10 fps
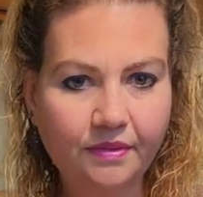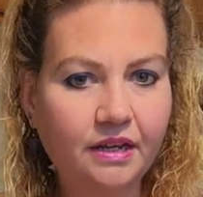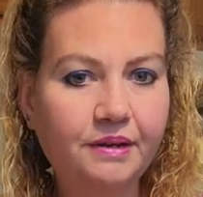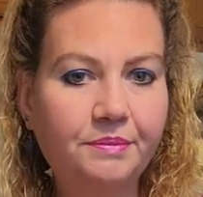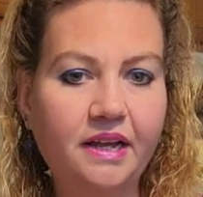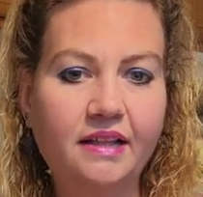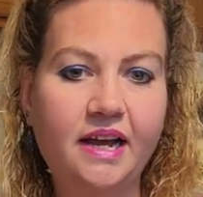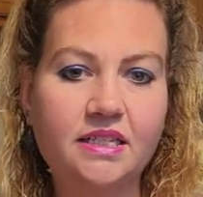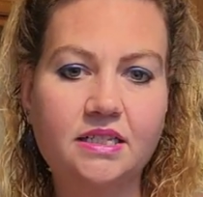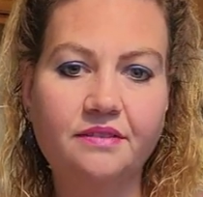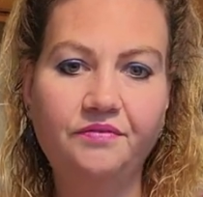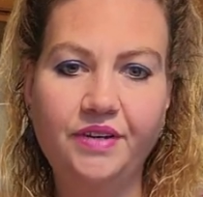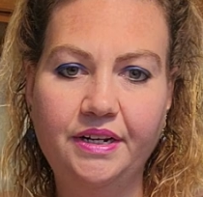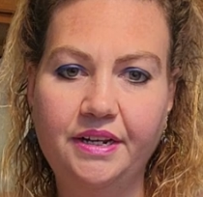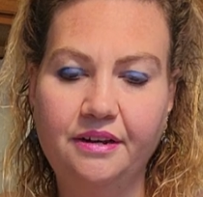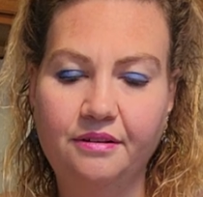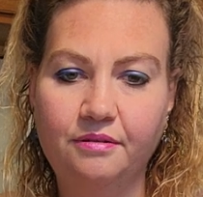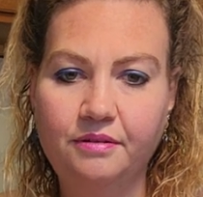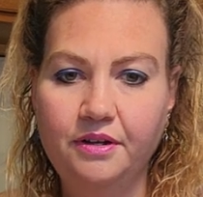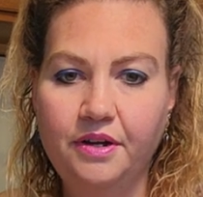In my last
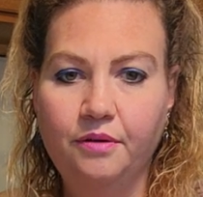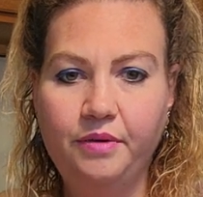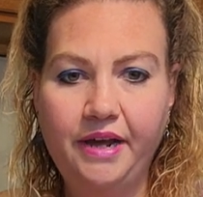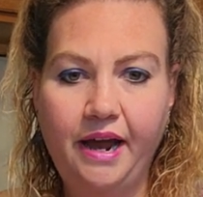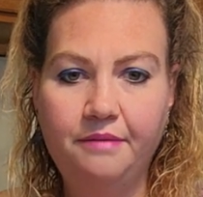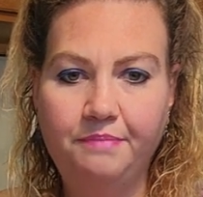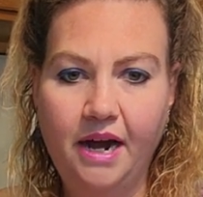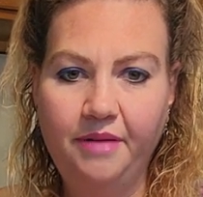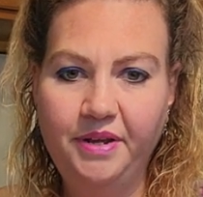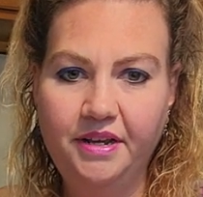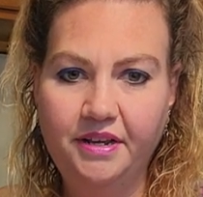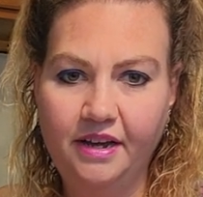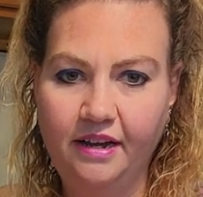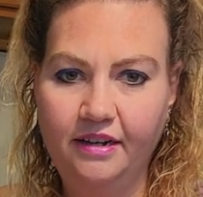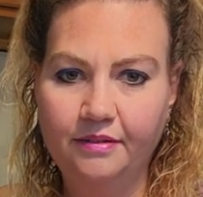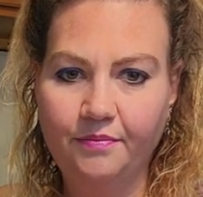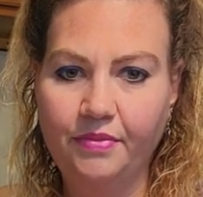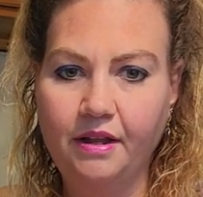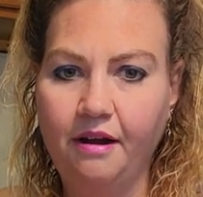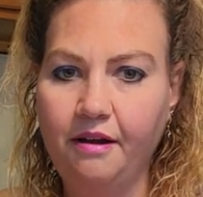video, we had Bobby cut
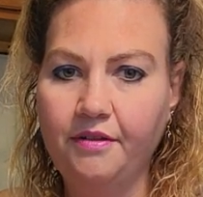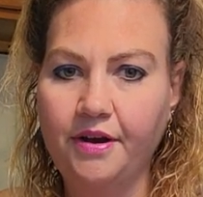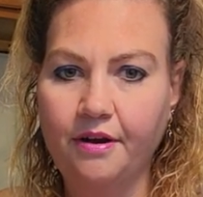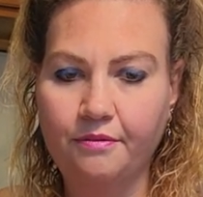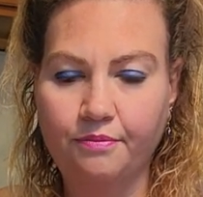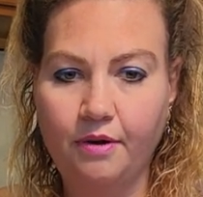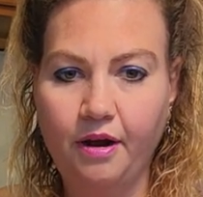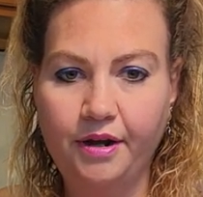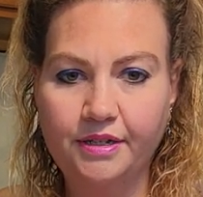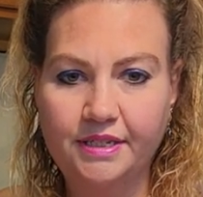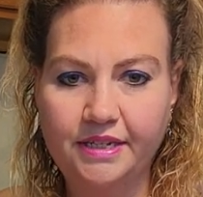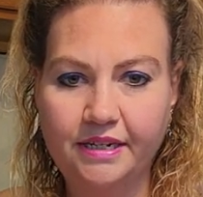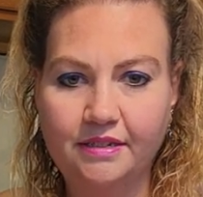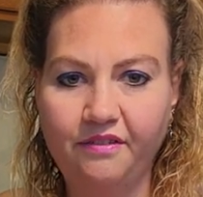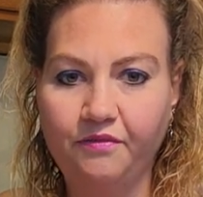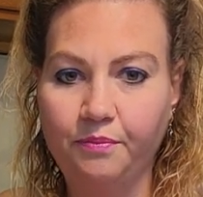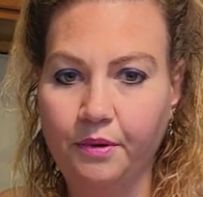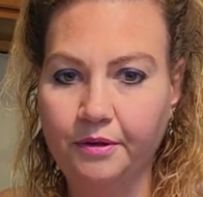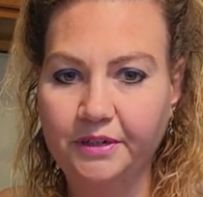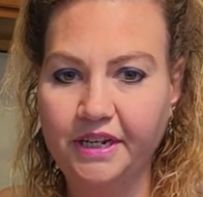all our raw sticks of
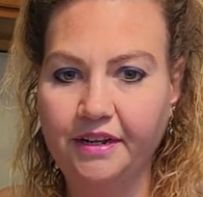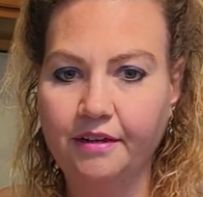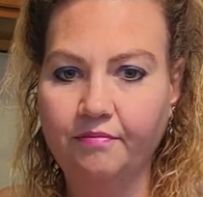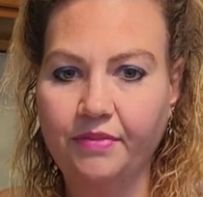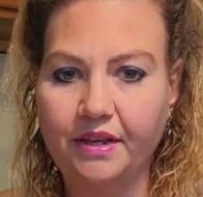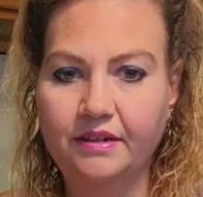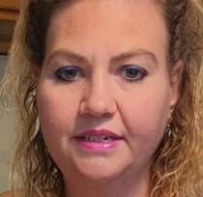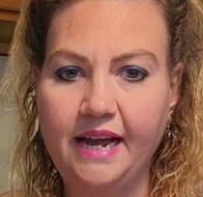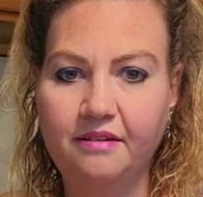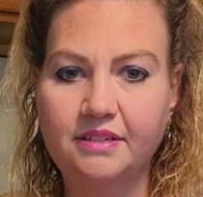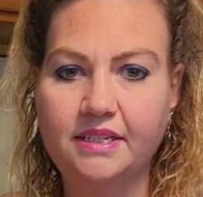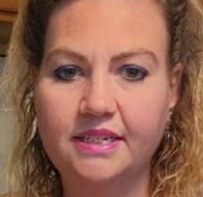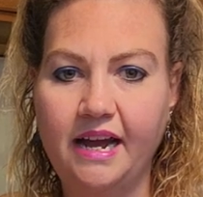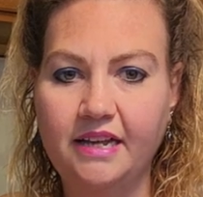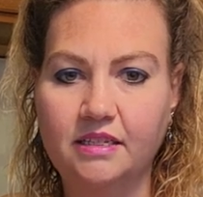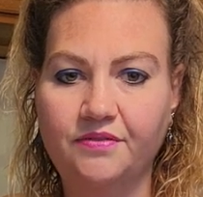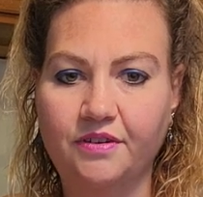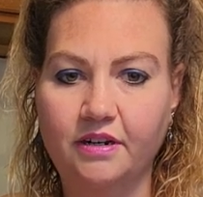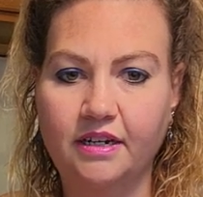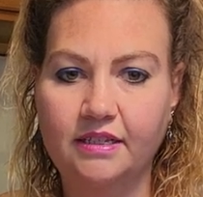molding down to size
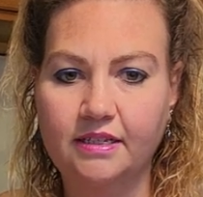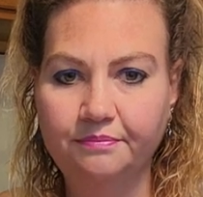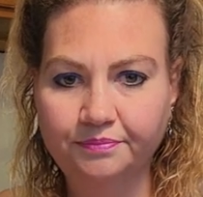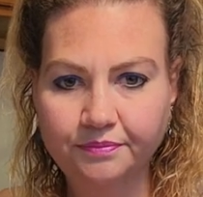for us,